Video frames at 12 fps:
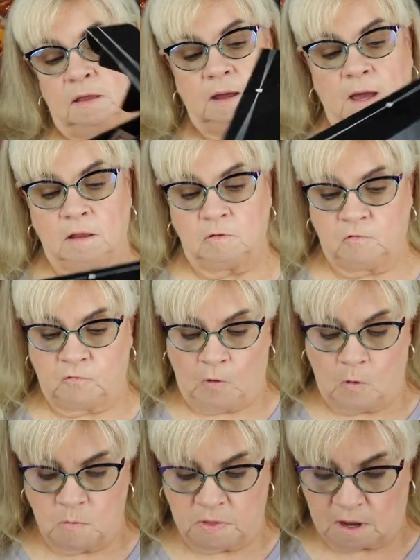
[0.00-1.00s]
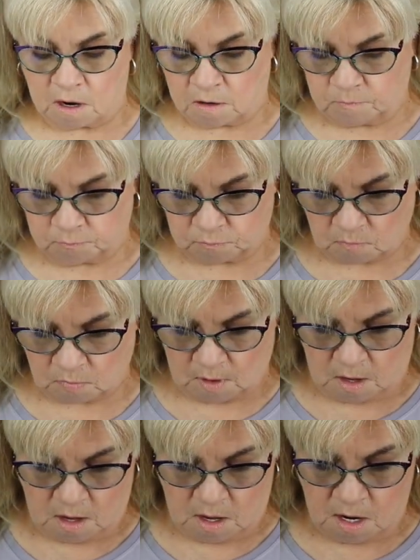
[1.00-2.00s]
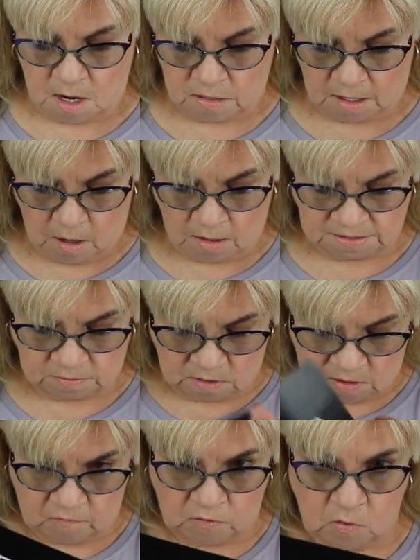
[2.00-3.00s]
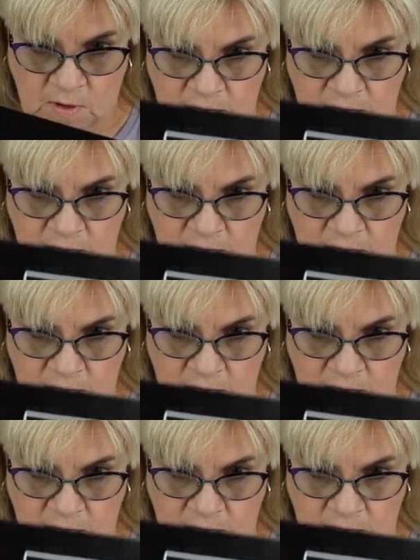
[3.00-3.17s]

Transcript: They got a little foam there, and they also give you